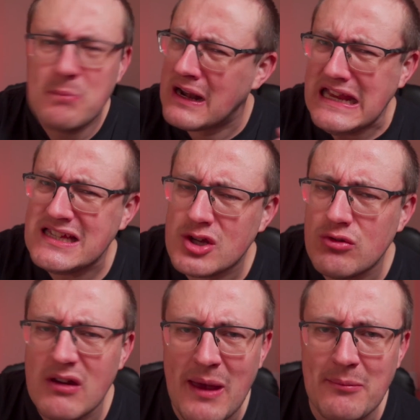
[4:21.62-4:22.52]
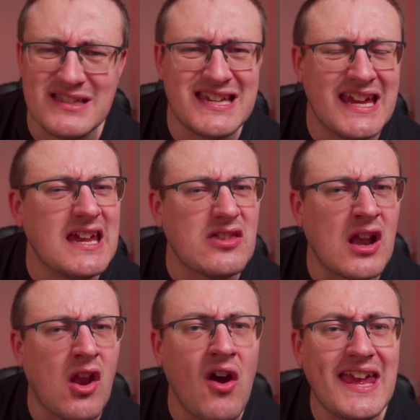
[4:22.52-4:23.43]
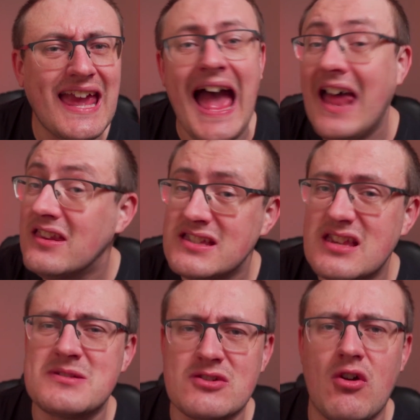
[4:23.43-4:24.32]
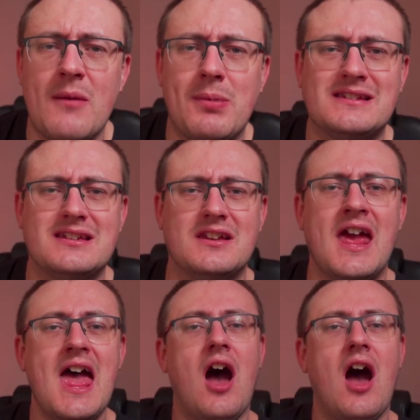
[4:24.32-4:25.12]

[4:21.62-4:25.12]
Please do remember to hit the like and the subscribe button.